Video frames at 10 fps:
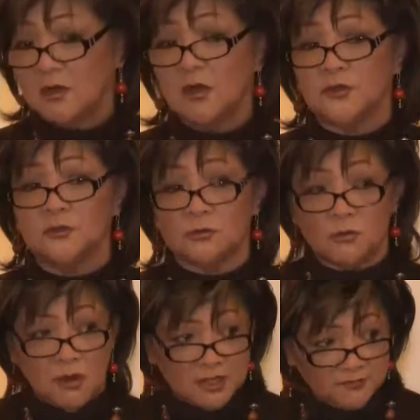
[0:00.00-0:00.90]
are you a
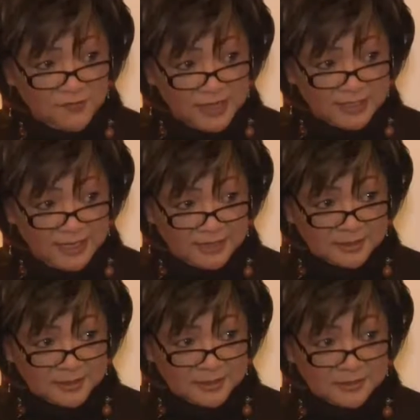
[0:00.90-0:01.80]
qualified
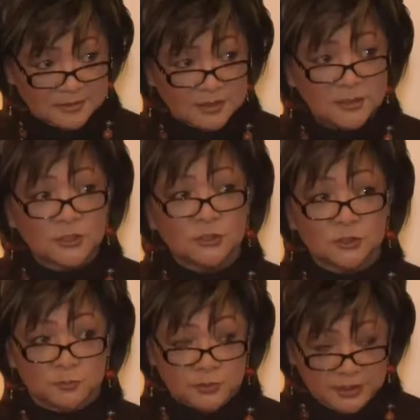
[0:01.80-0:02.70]
candidate
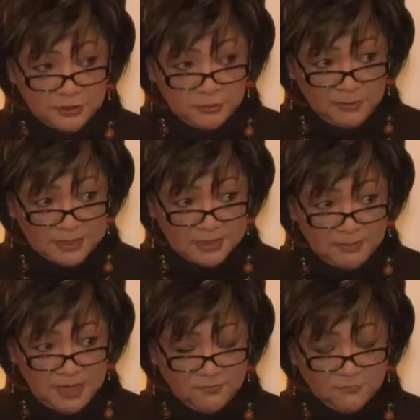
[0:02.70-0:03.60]
to put in your
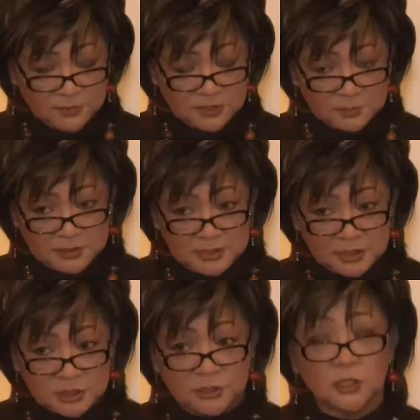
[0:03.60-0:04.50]
resume for this
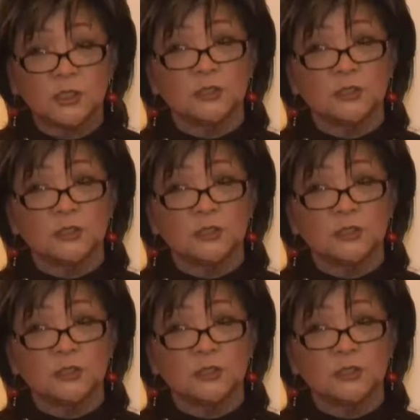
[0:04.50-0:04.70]
position?